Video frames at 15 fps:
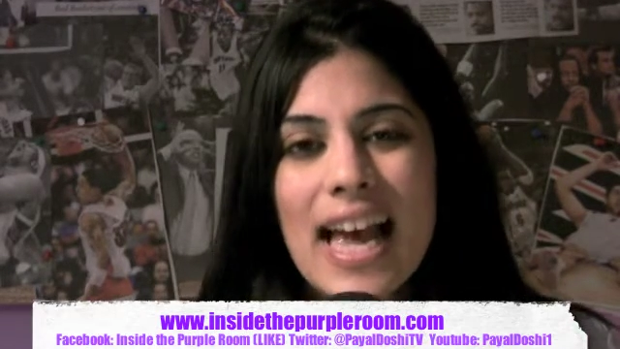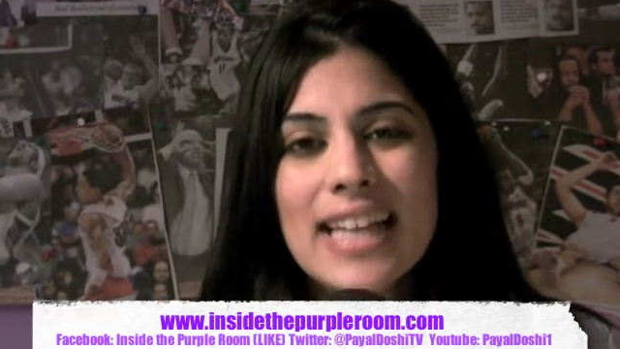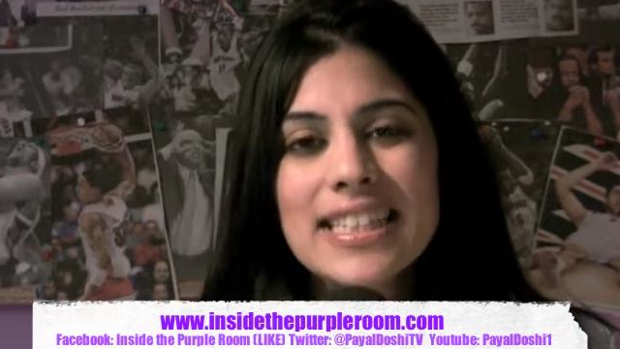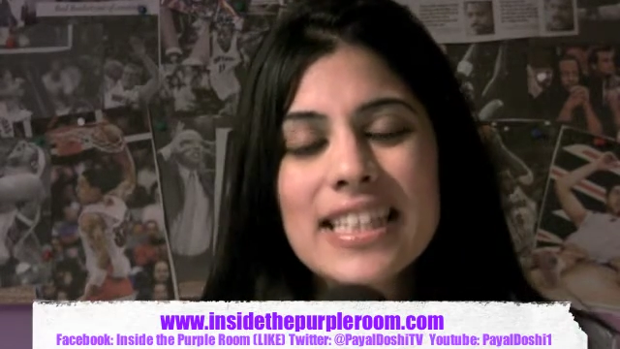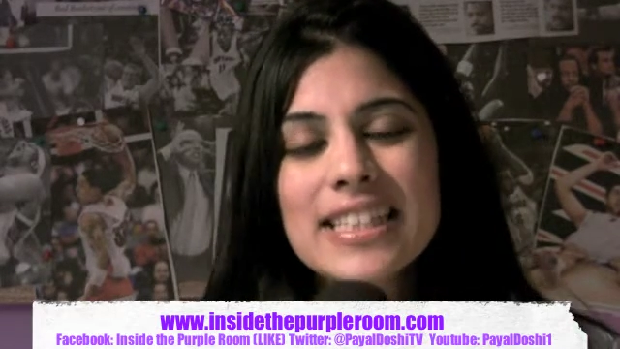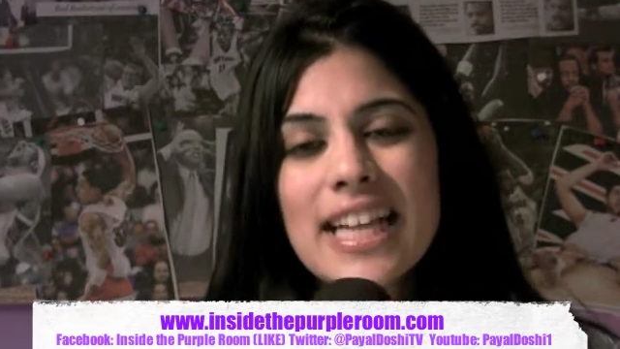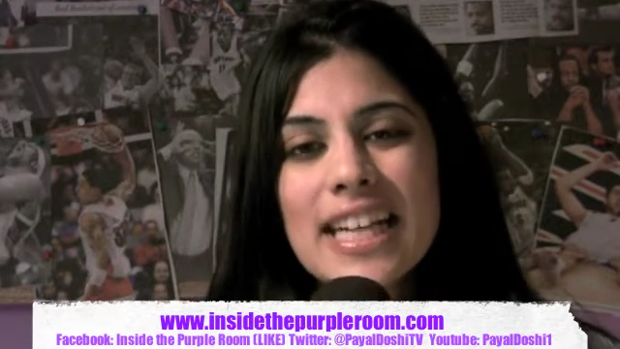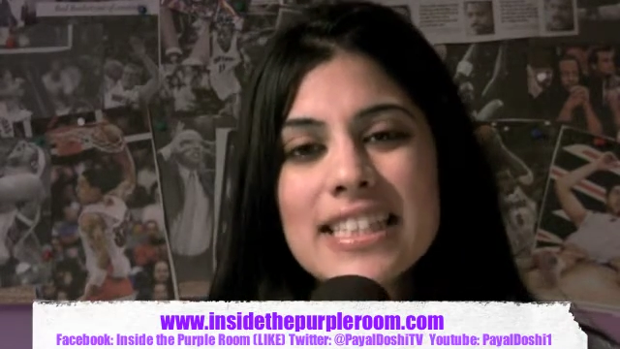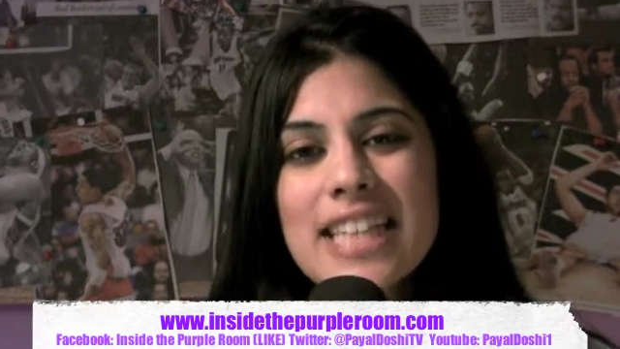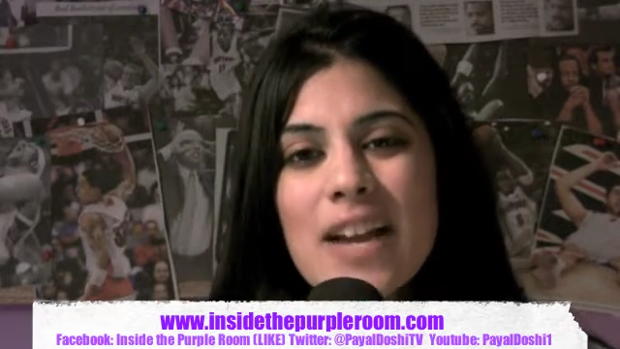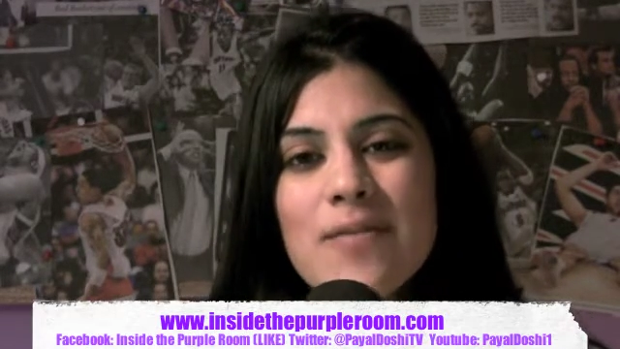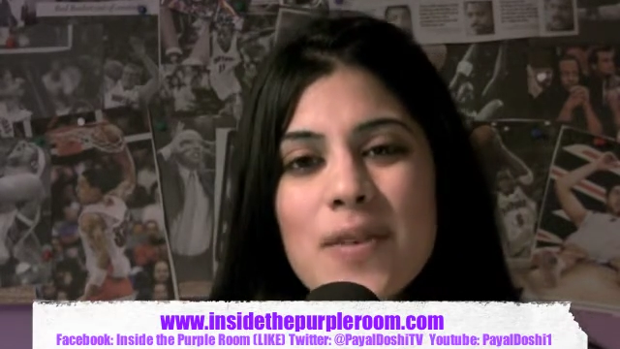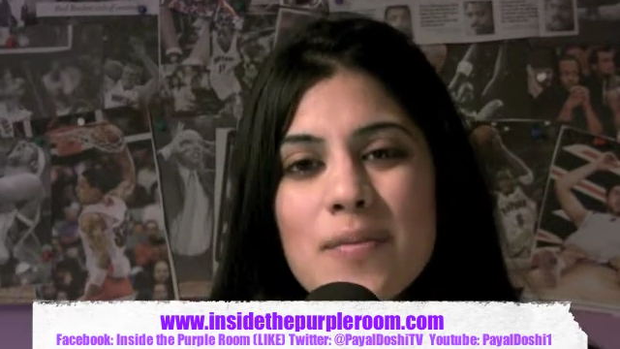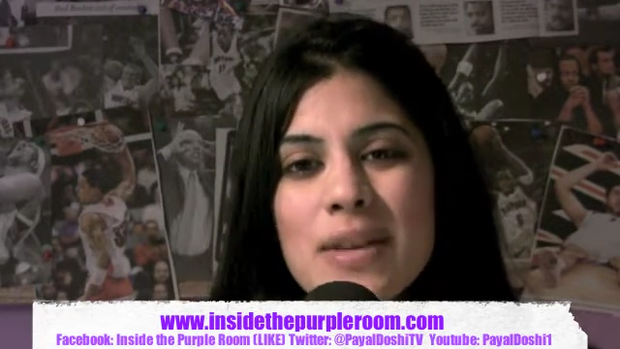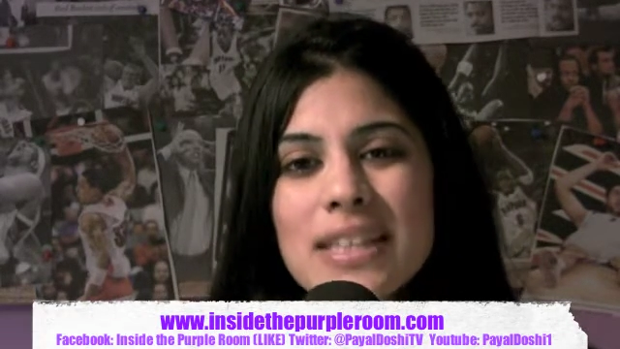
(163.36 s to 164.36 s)
Until next
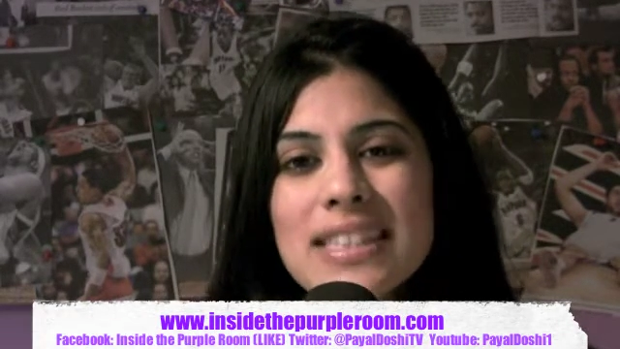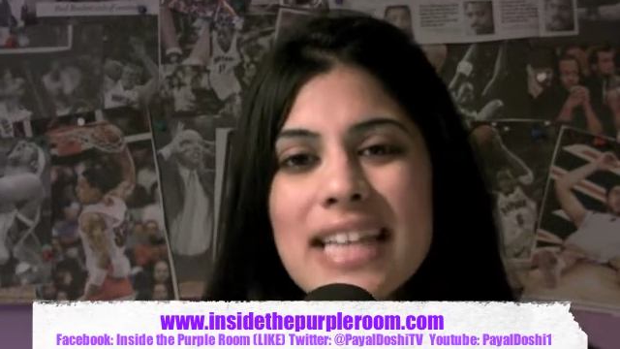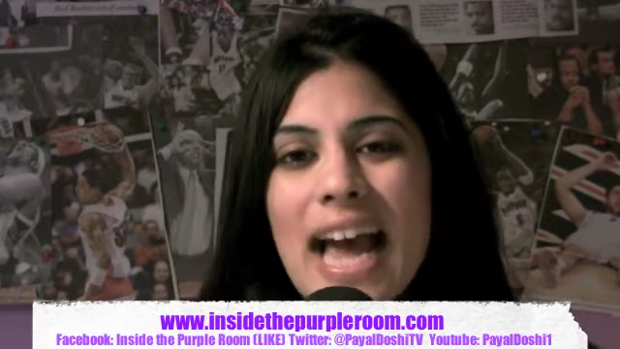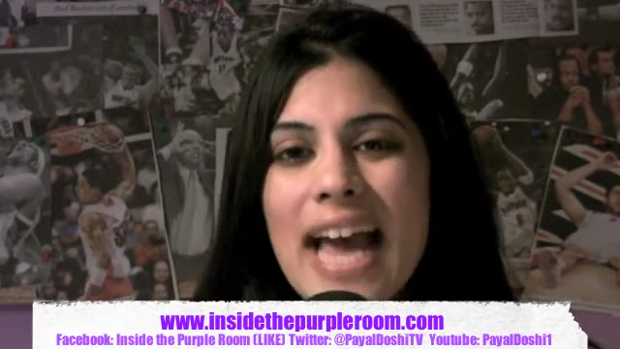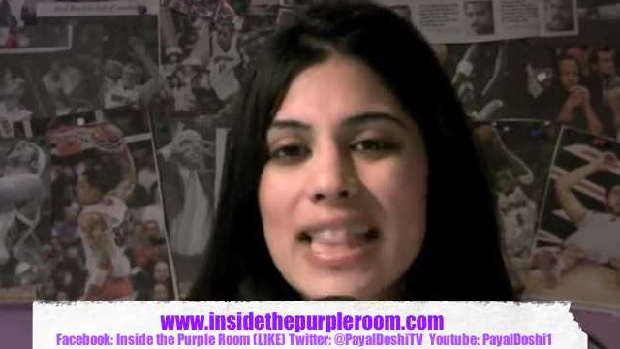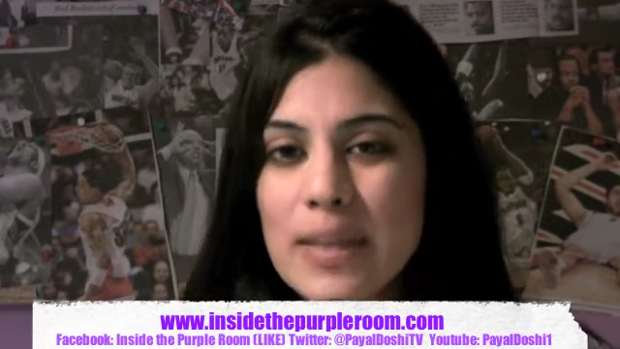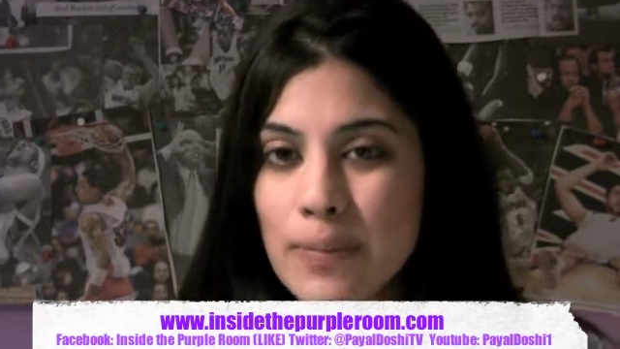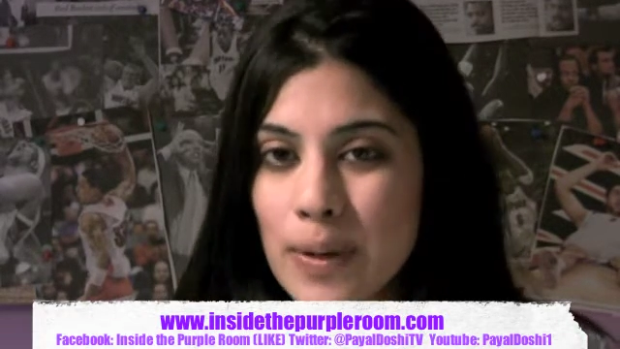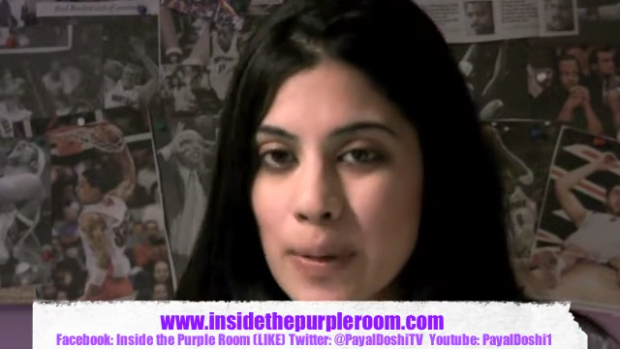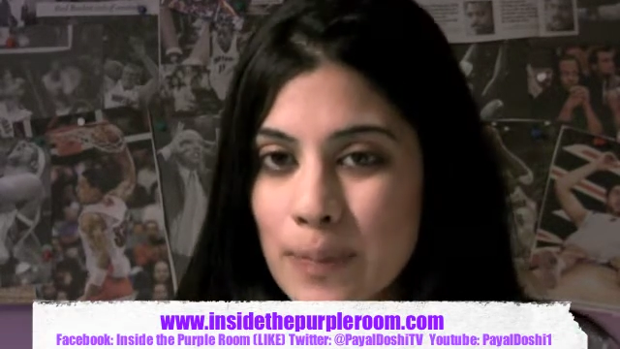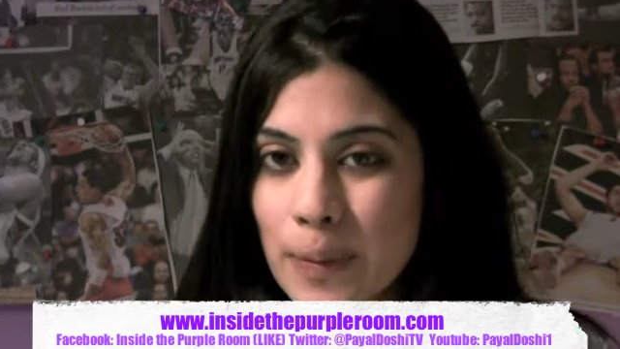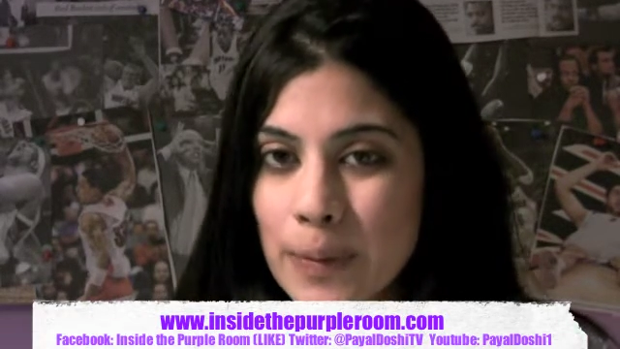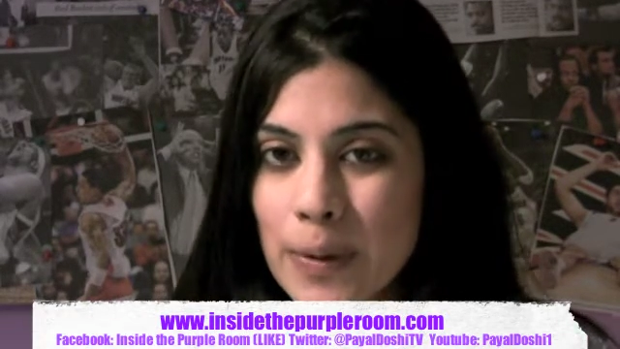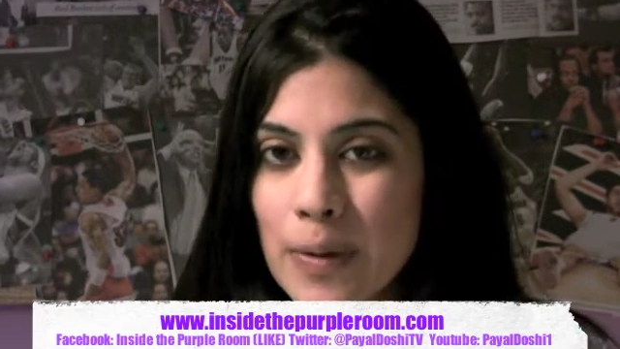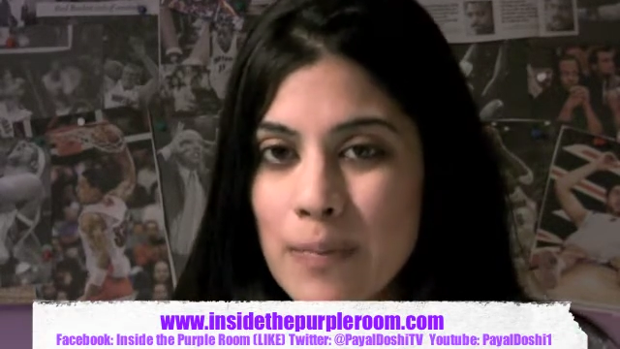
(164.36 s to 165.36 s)
time from Inside the
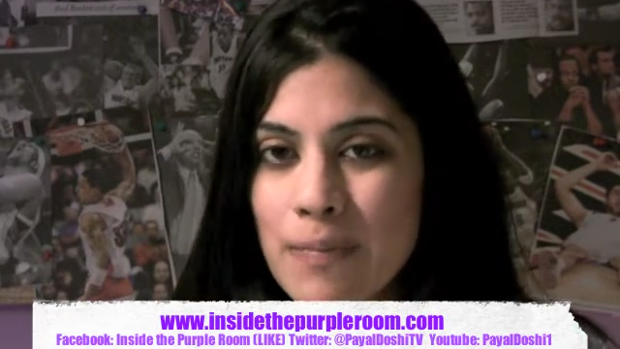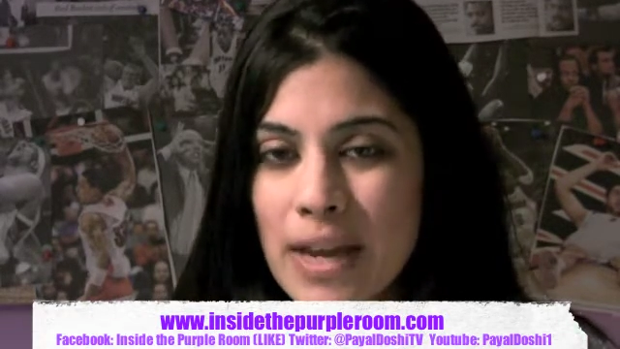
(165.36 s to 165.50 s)
Purple Room,